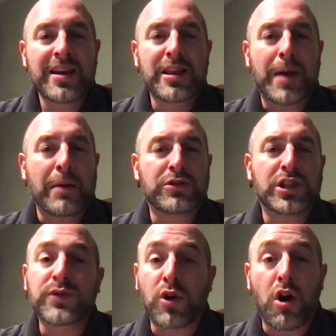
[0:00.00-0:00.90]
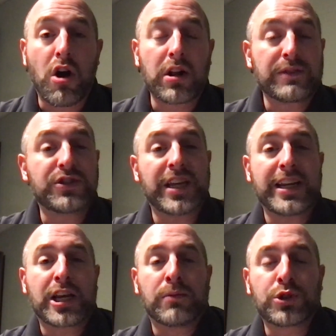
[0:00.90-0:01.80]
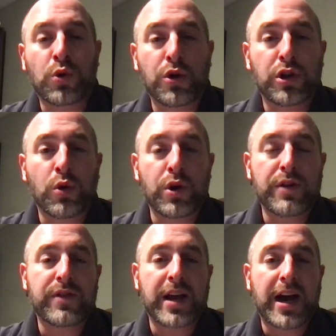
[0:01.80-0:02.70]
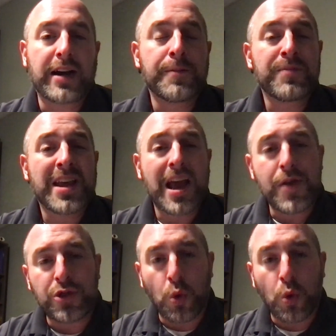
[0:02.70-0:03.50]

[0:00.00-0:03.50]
The Bible says, For all have sinned and come short of the glory of God, and that the